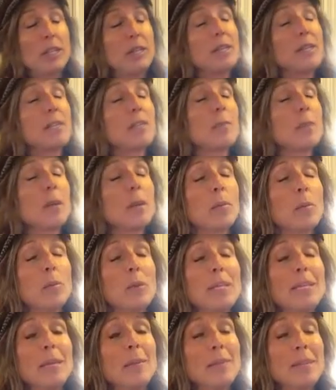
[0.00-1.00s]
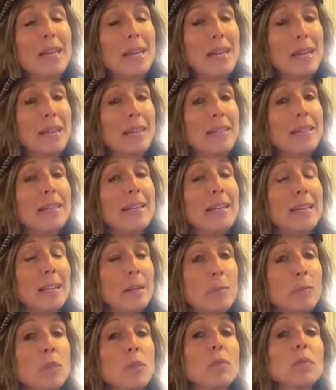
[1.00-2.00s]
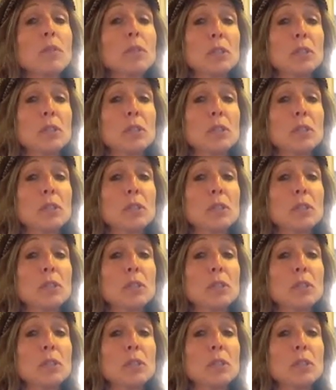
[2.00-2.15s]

It is about a boy named Keck, and he comes over